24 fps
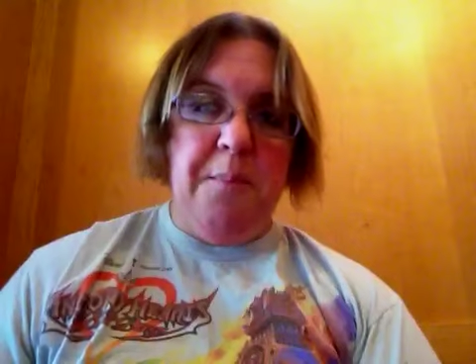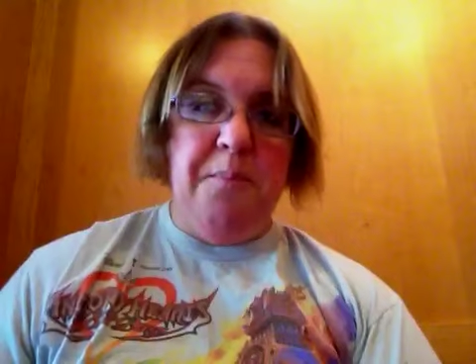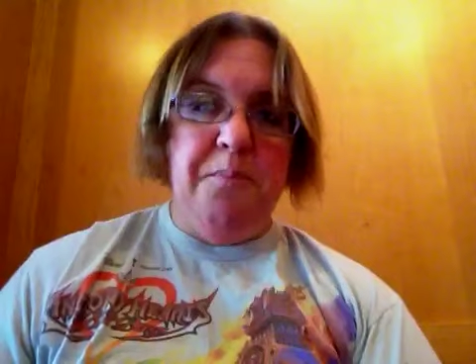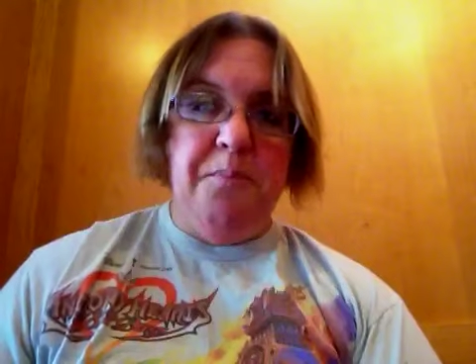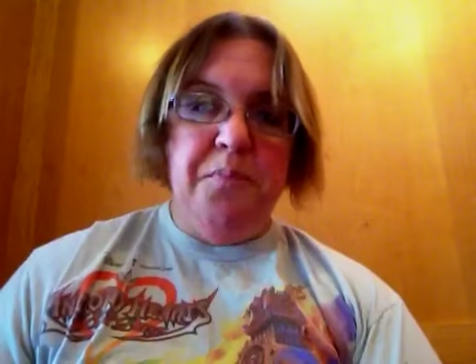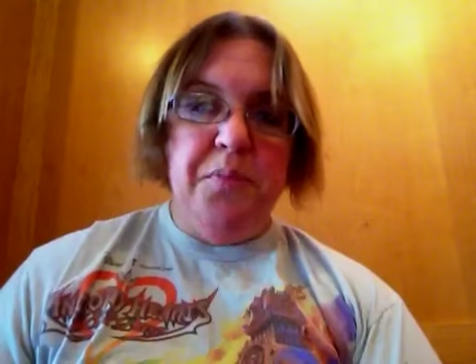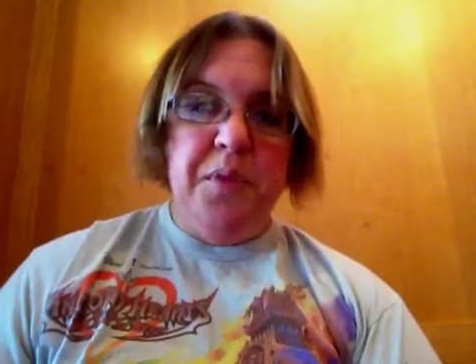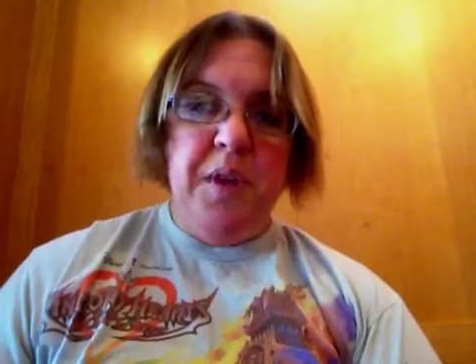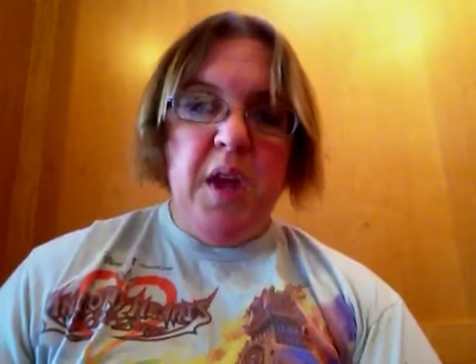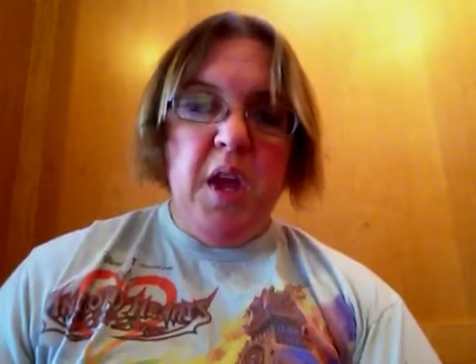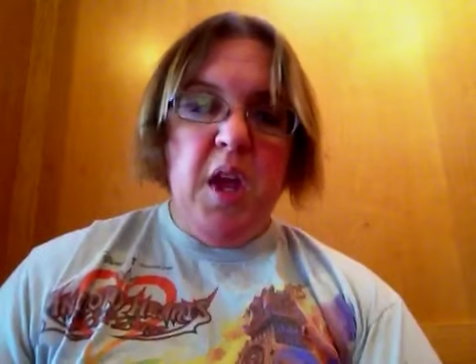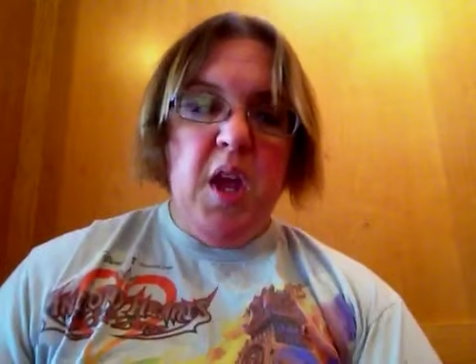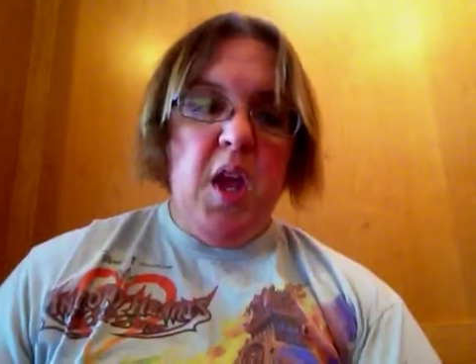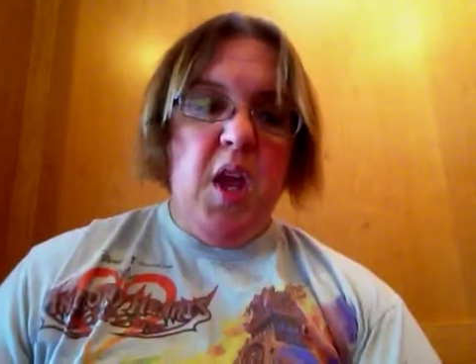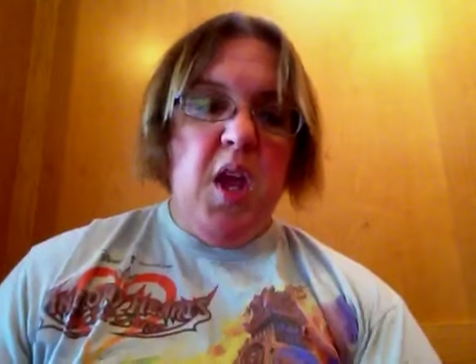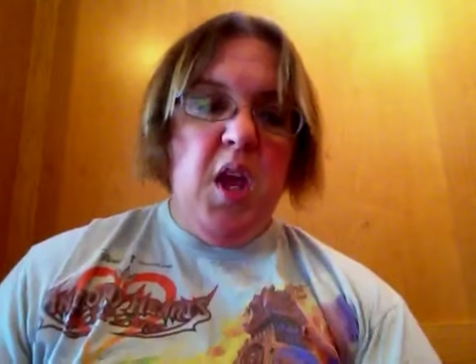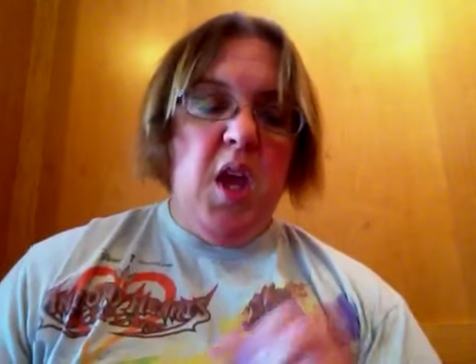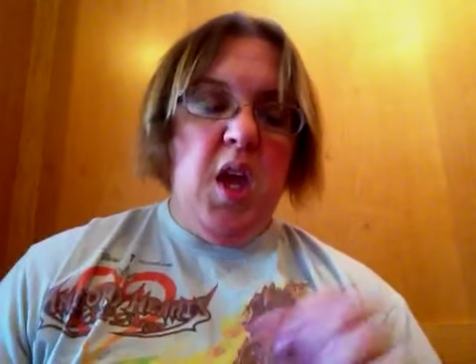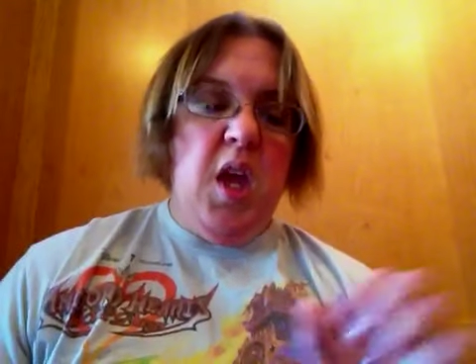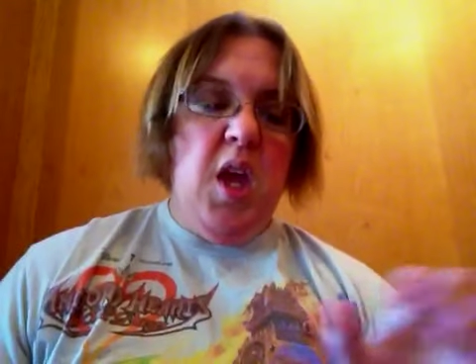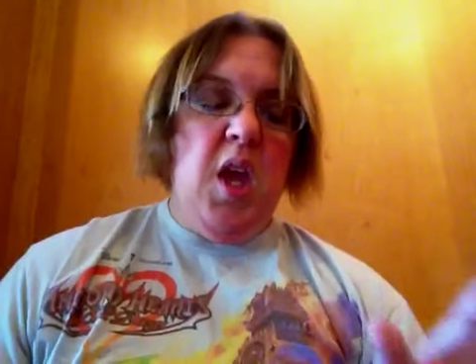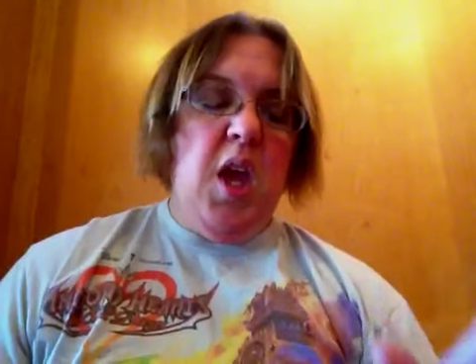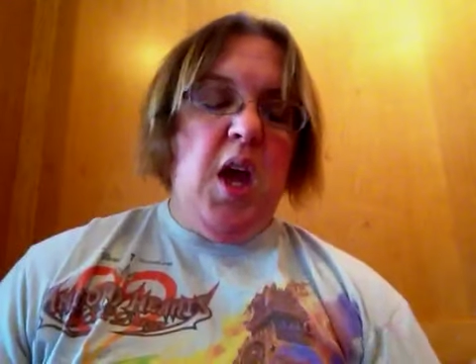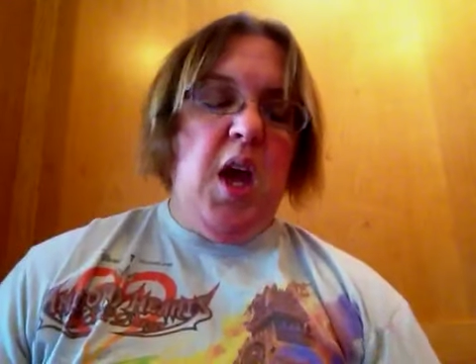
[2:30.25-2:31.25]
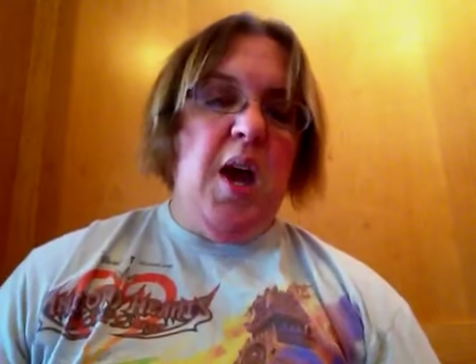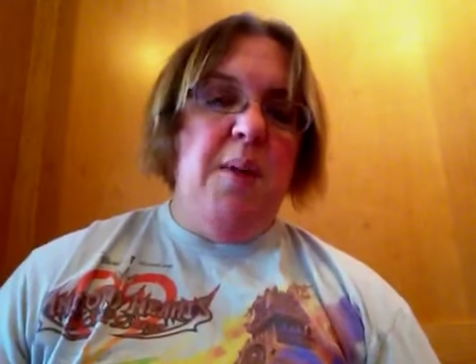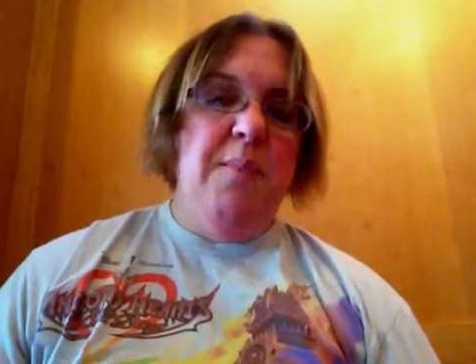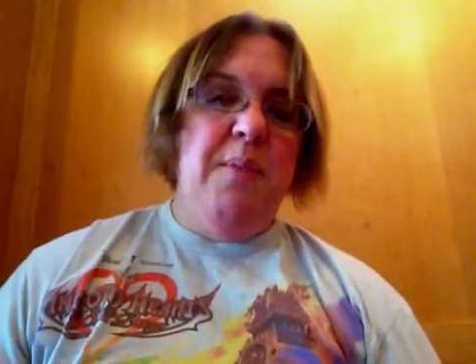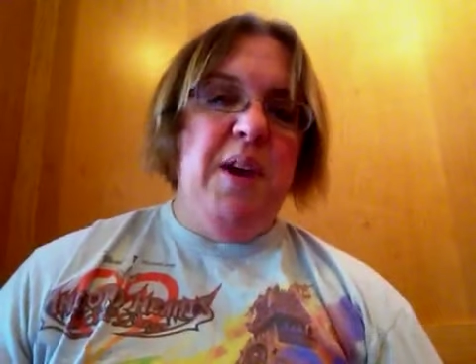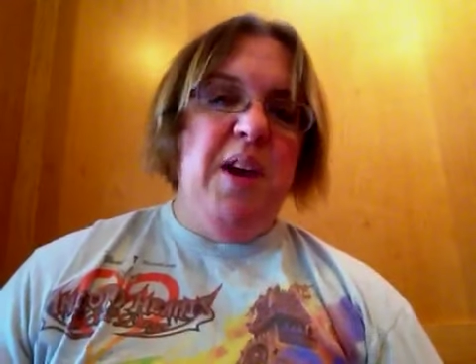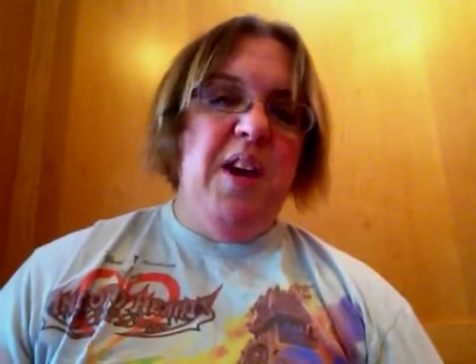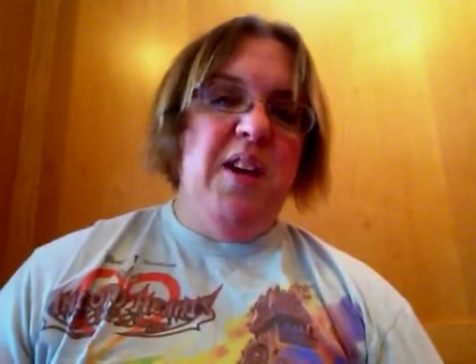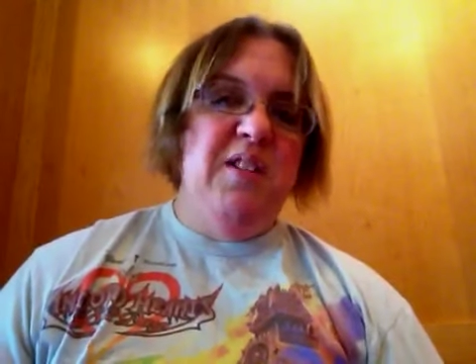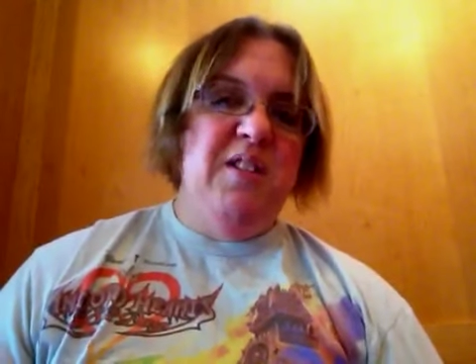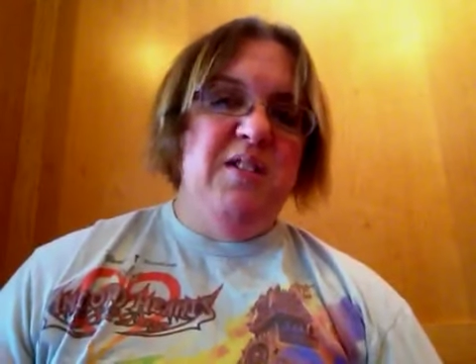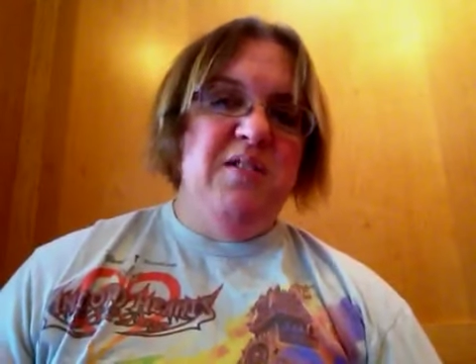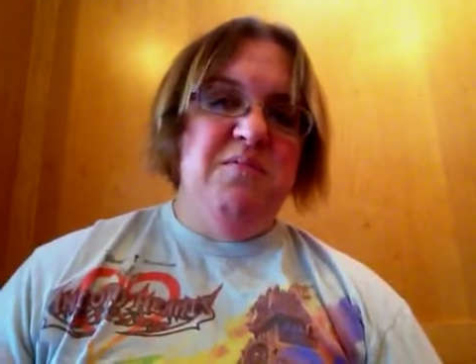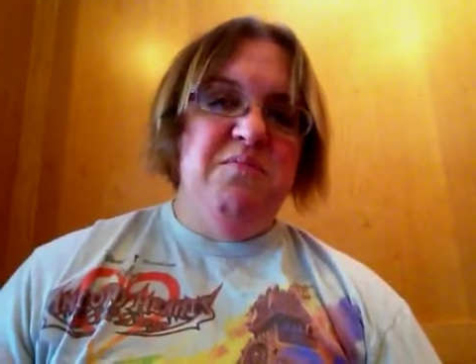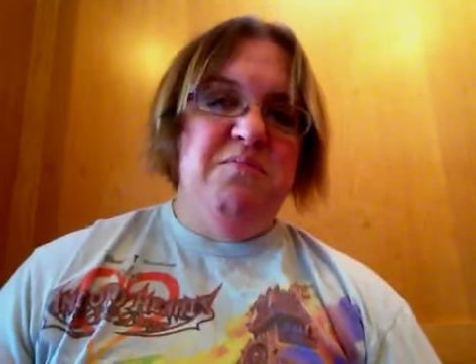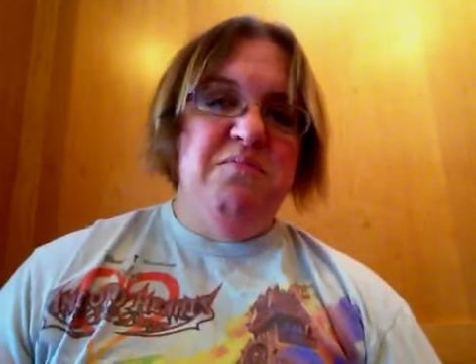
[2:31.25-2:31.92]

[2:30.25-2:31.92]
I mean,